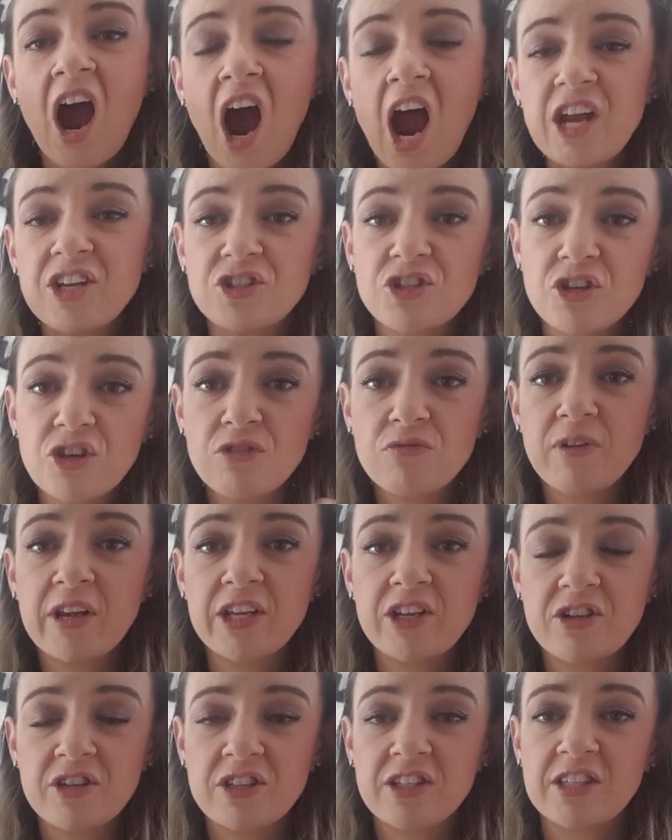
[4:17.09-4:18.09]
I do
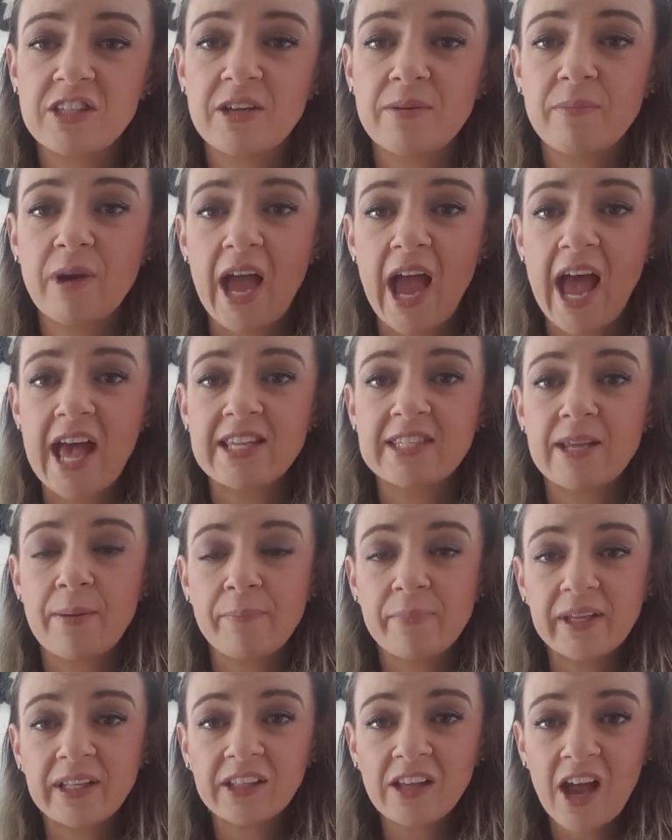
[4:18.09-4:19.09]
reuse them as
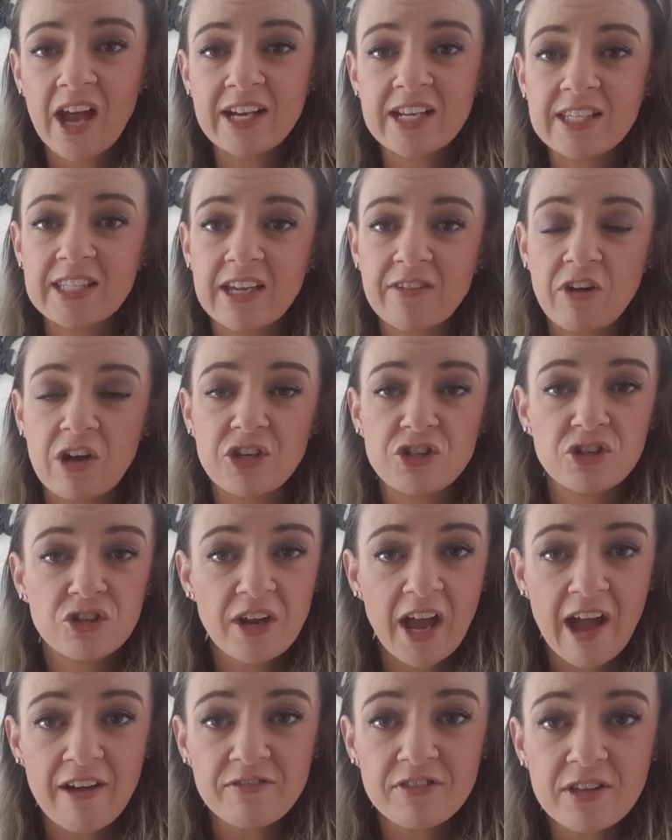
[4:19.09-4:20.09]
bin liners if I
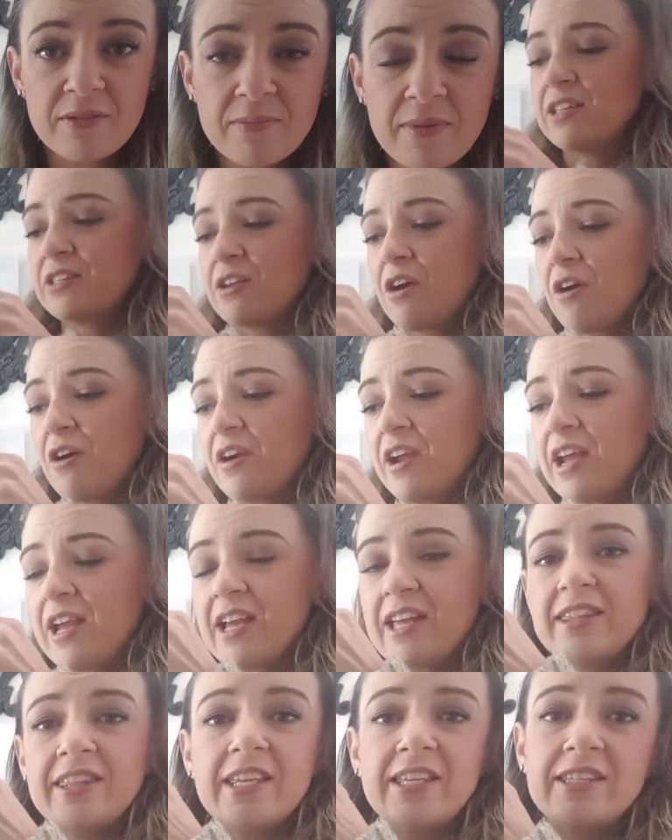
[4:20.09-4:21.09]
do have them. So
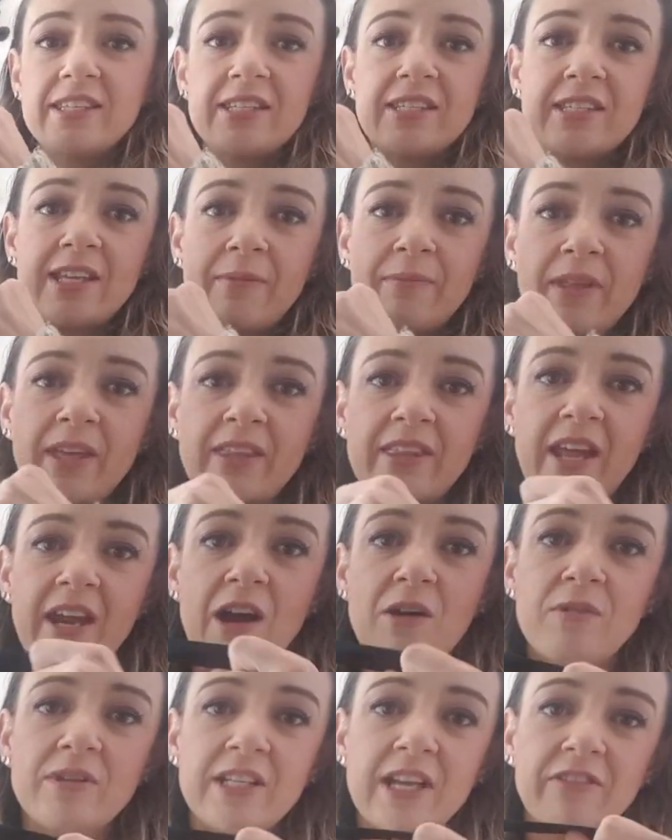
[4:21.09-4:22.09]
this is something that
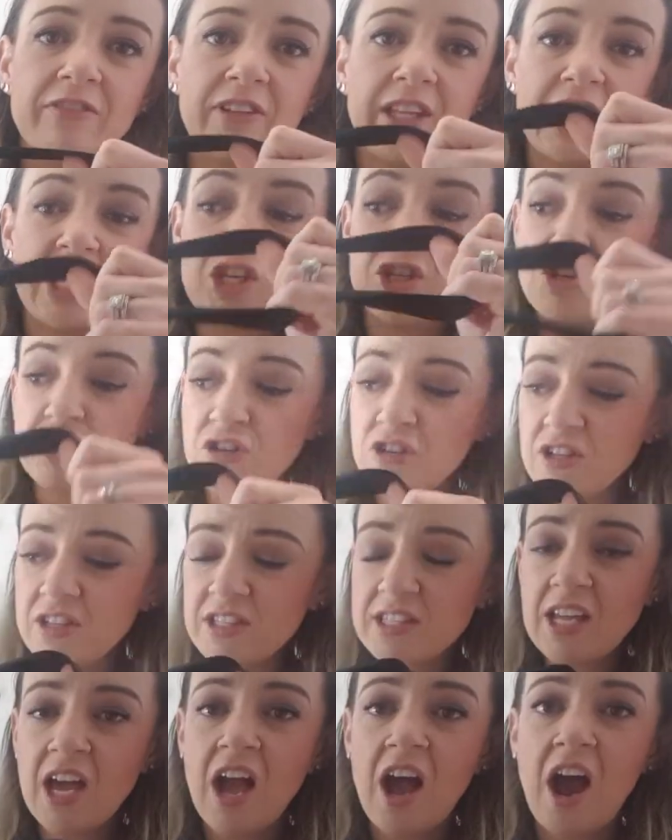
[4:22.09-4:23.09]
I will definitely
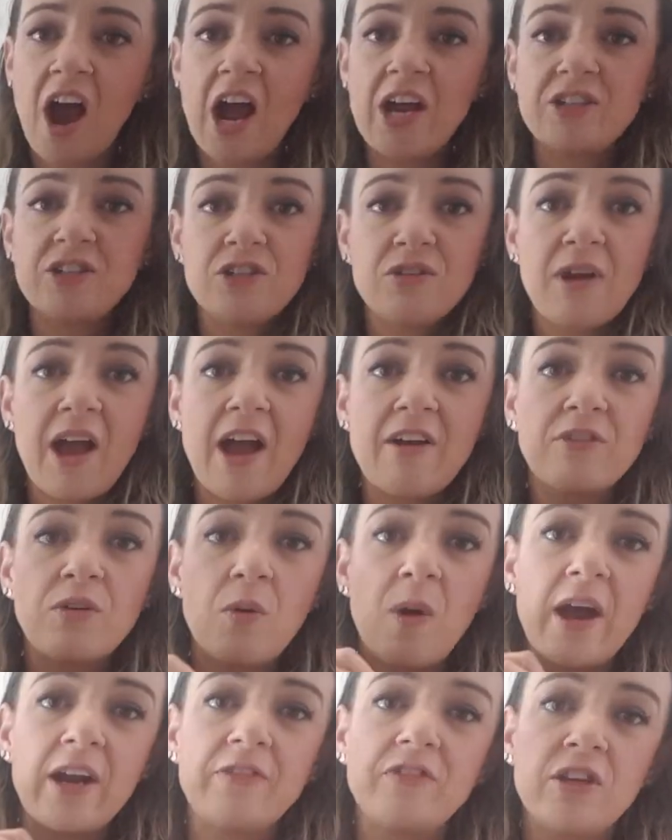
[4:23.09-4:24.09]
use. I do have
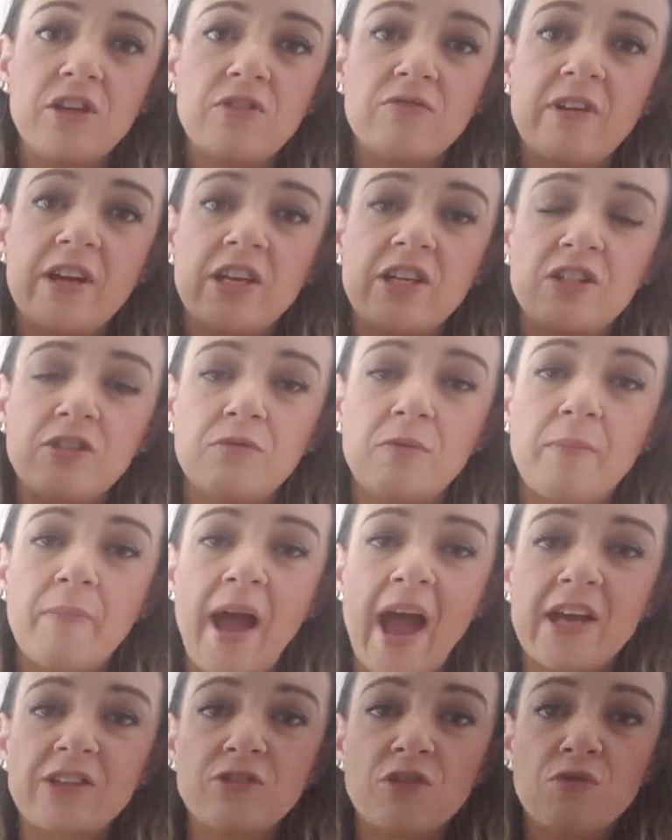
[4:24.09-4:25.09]
quite a few reusable
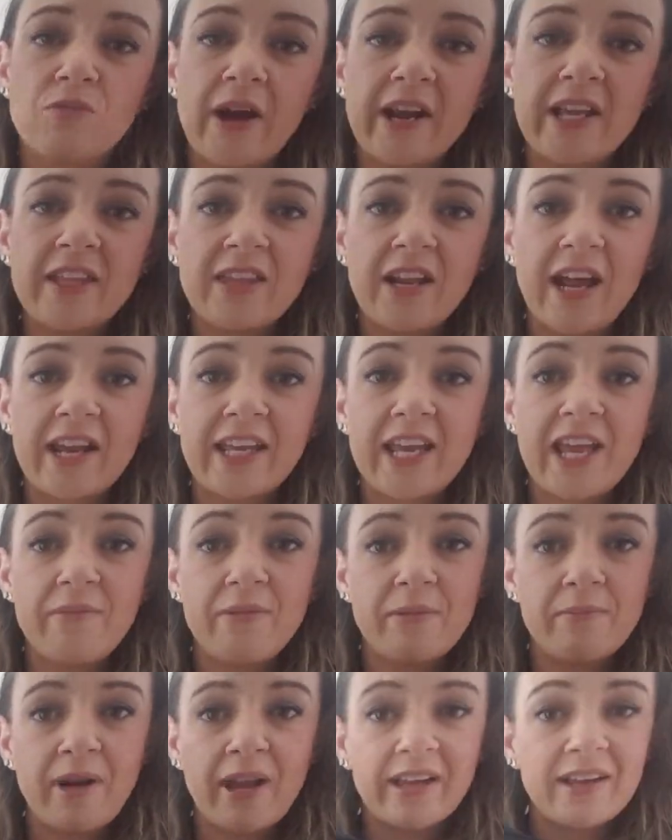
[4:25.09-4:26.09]
bags already that I
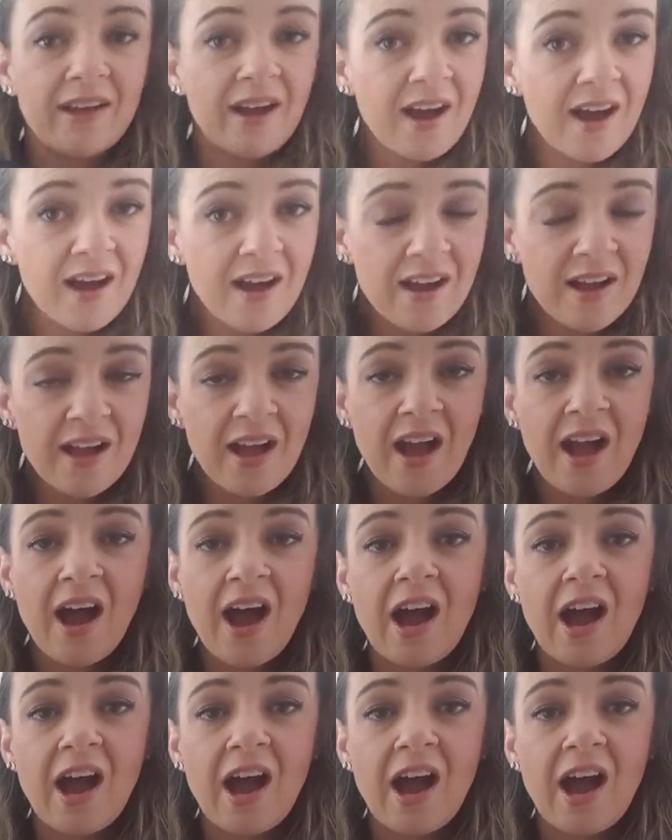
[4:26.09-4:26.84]
keep in my car.